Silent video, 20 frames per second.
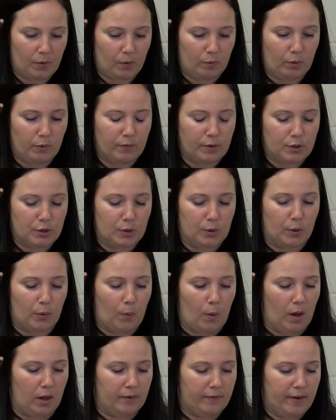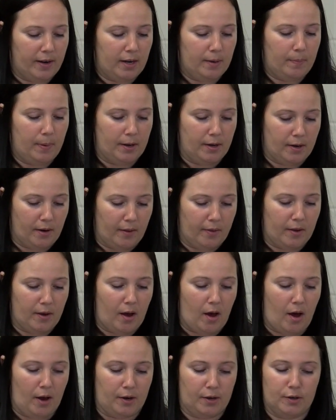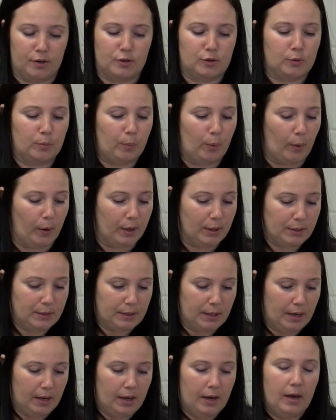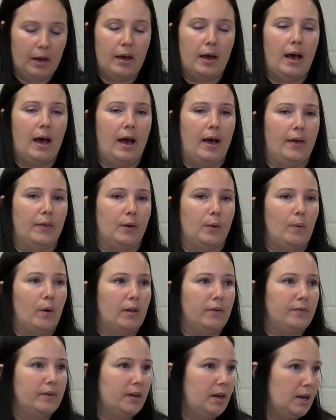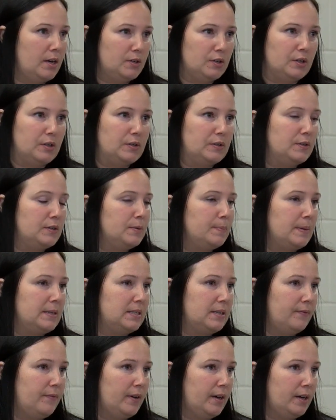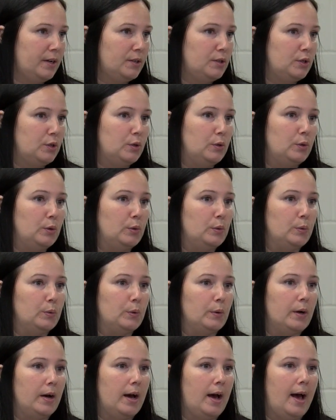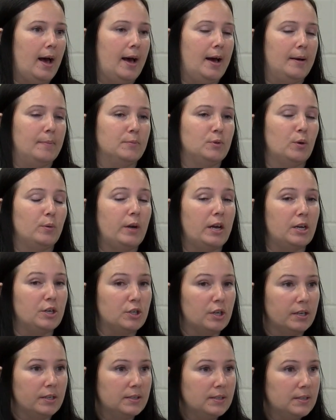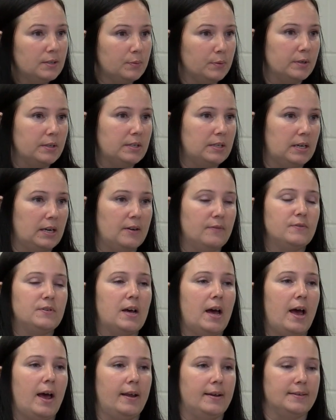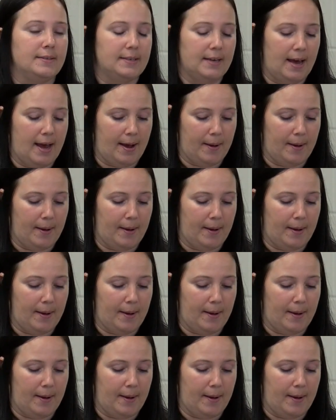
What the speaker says: We've issued a qualified opinion on the auditor's report. The qualification is specific to donations received, and